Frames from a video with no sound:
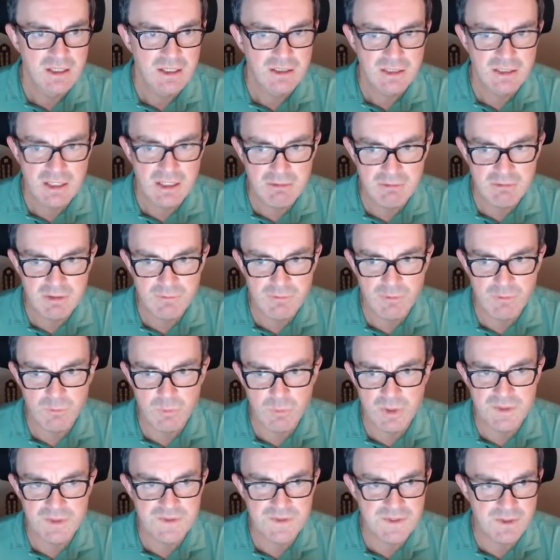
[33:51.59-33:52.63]
Get rid of the
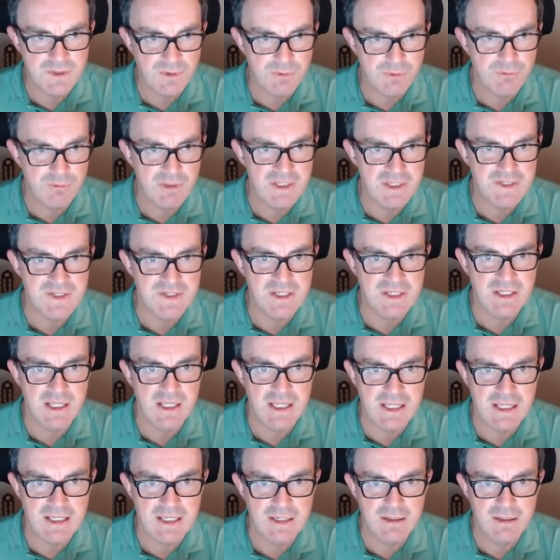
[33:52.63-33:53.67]
1s and 3s in
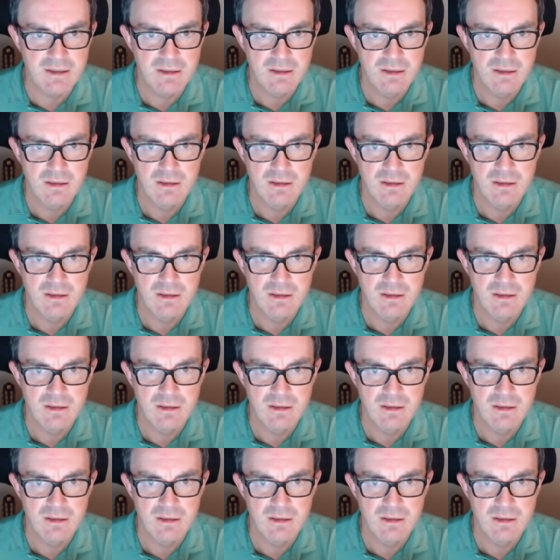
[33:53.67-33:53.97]
here.